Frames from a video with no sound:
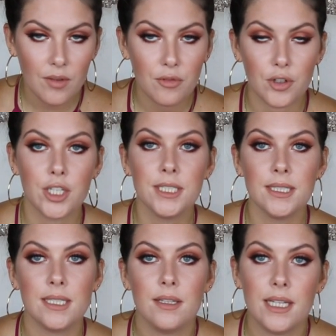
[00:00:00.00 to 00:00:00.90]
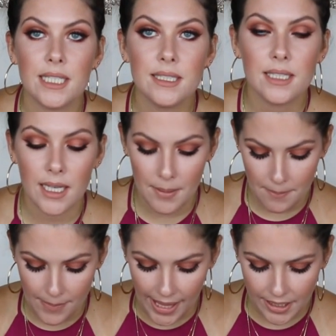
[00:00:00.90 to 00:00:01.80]
First, this
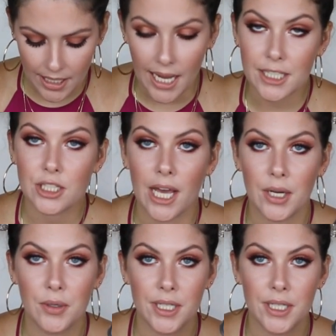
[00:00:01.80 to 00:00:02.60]
MAC eyeshadow